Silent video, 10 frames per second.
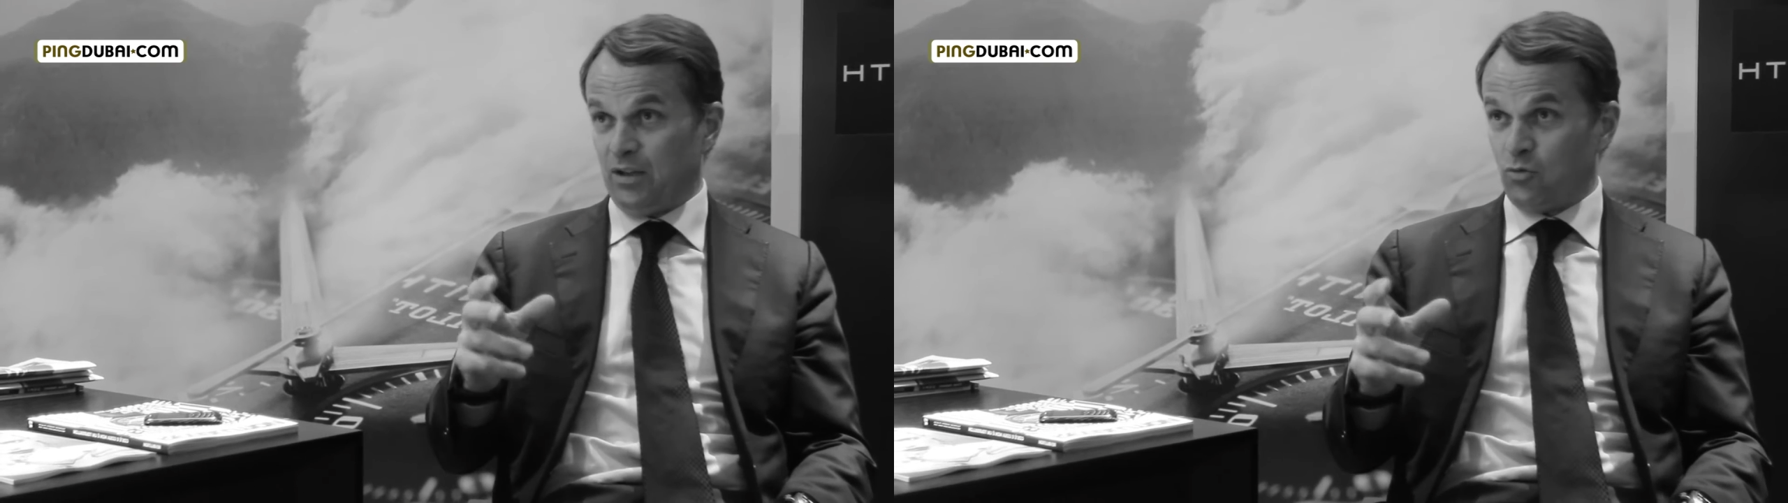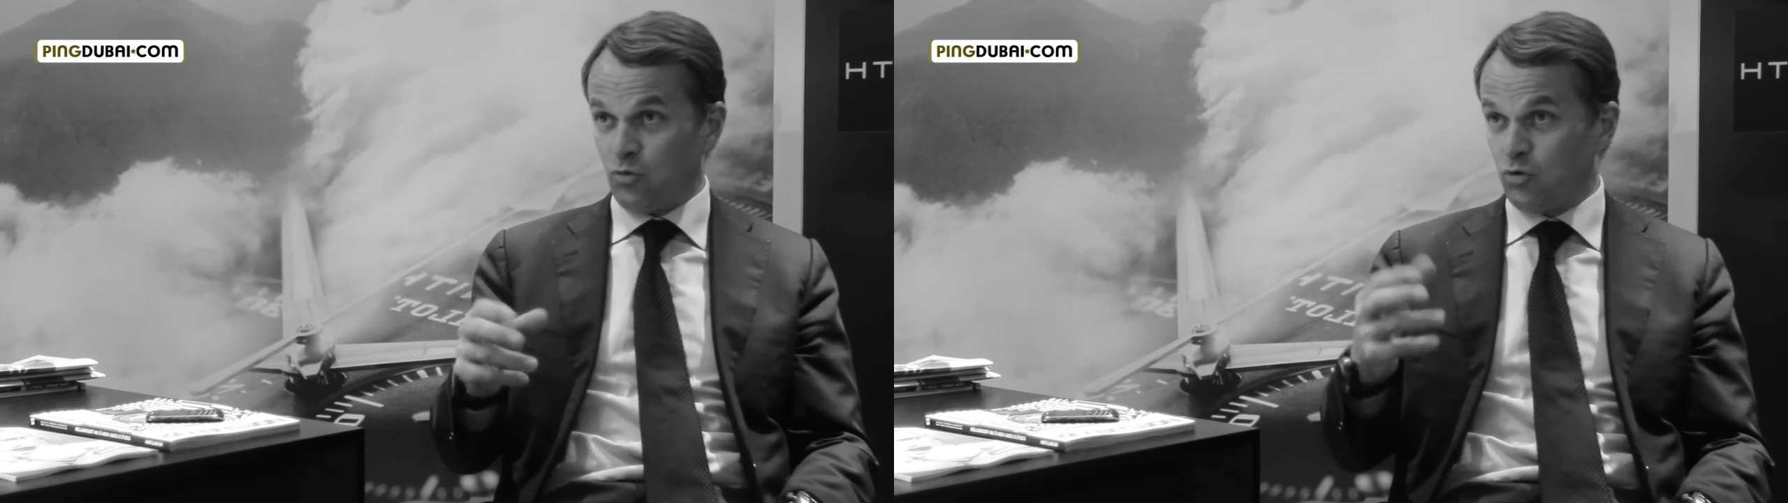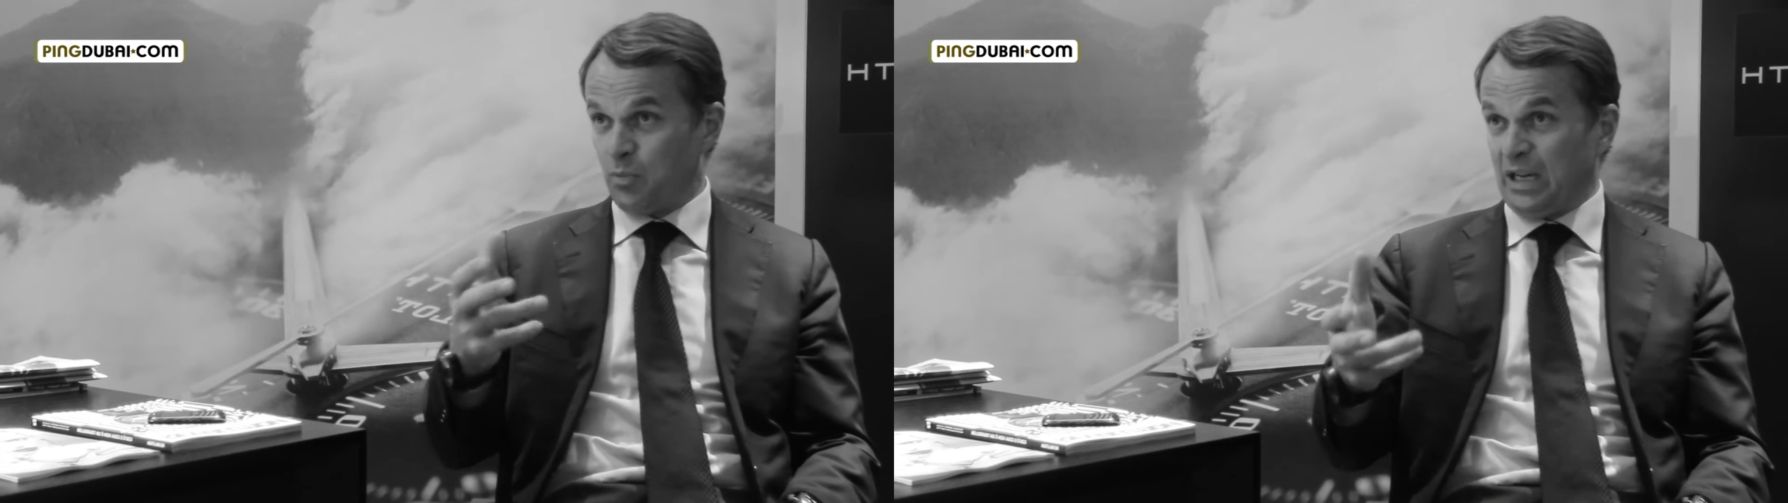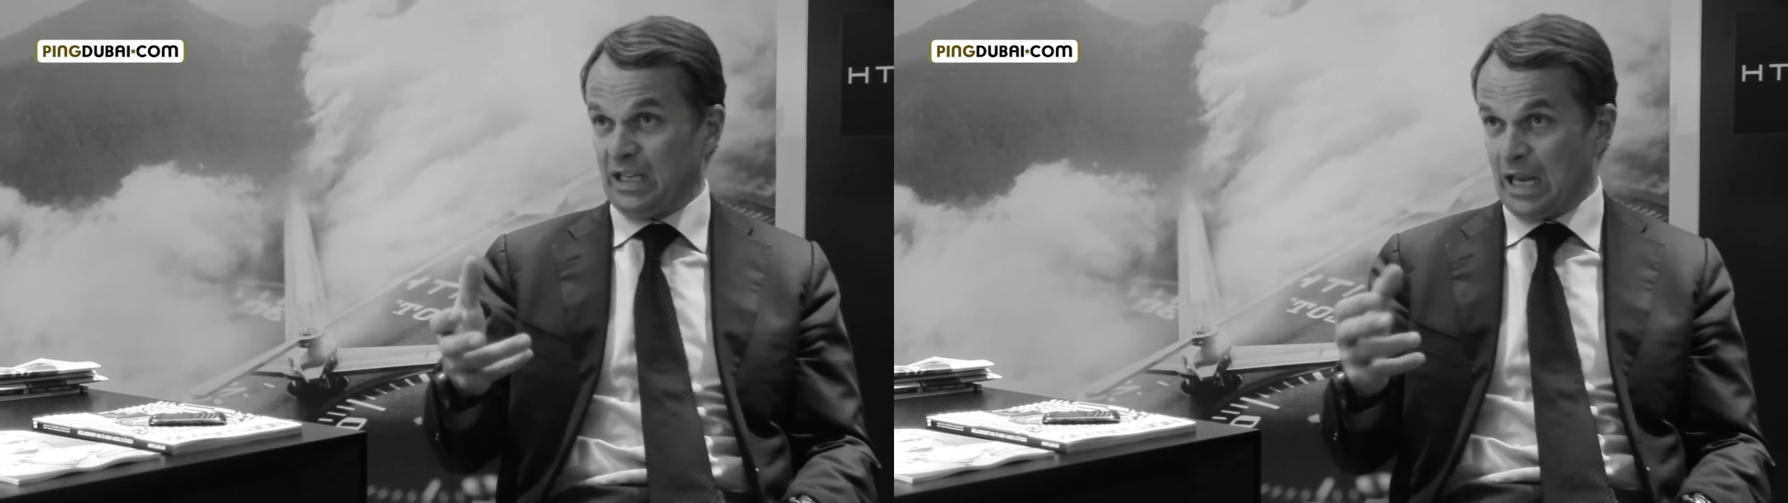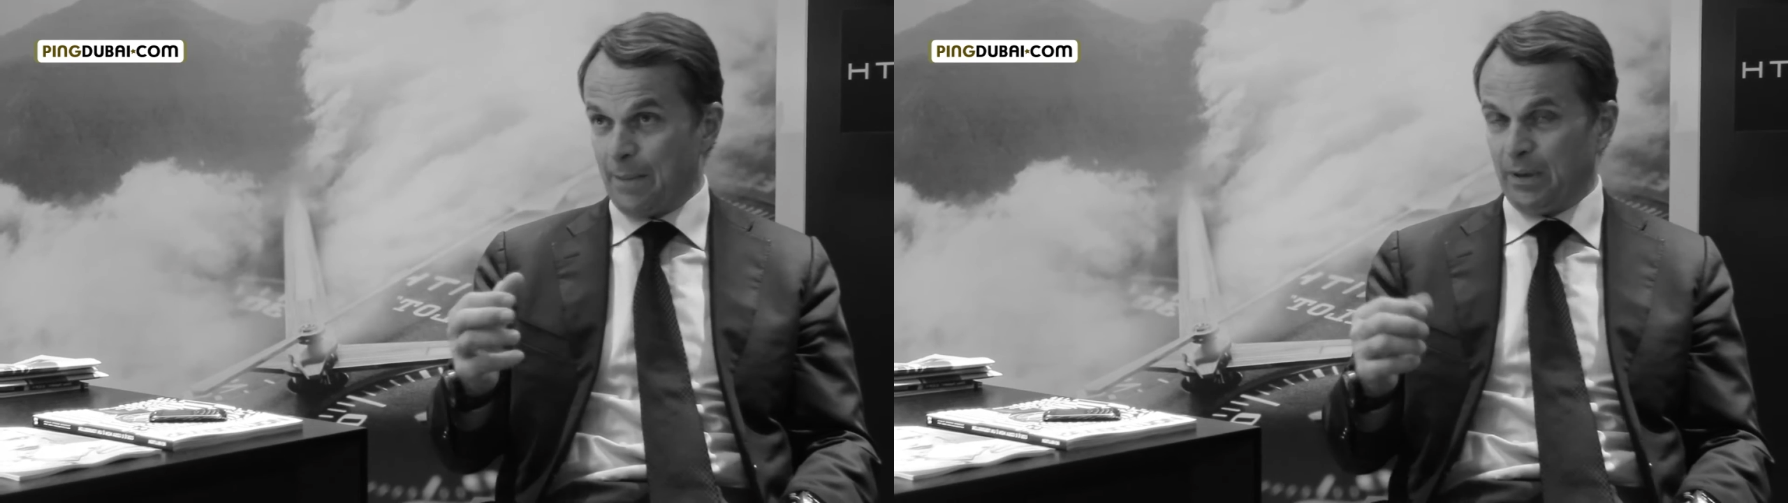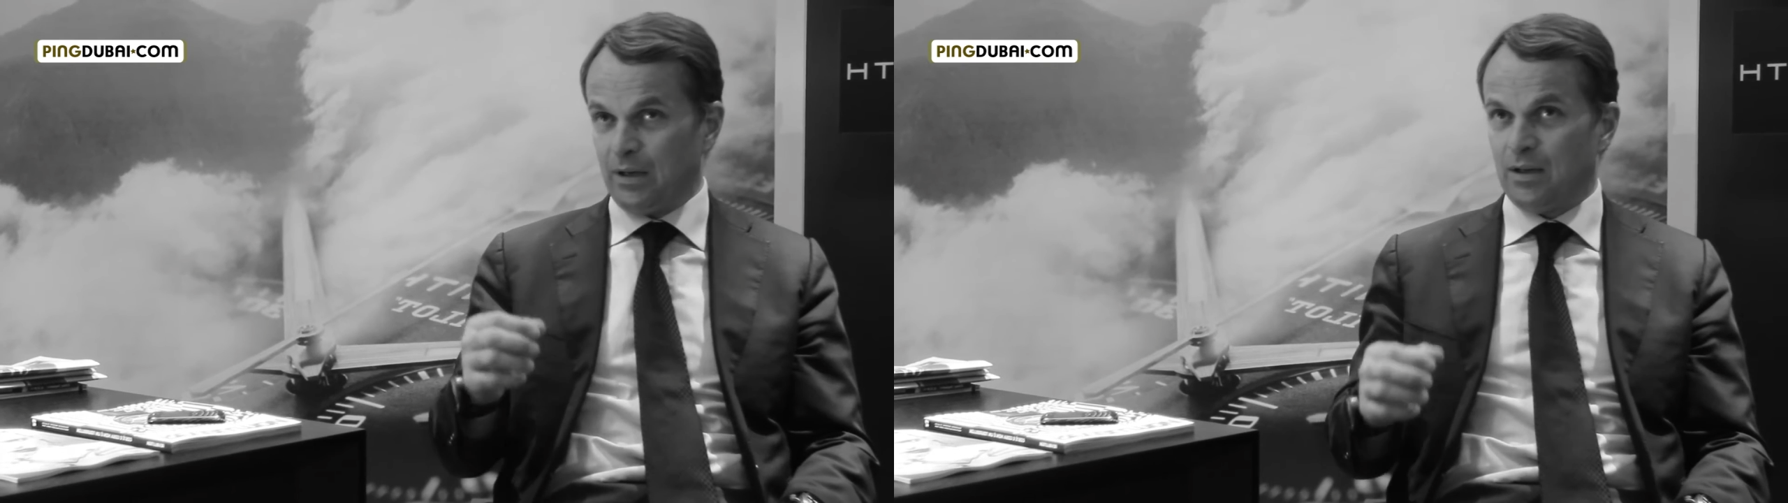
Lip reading: through, to make it happen.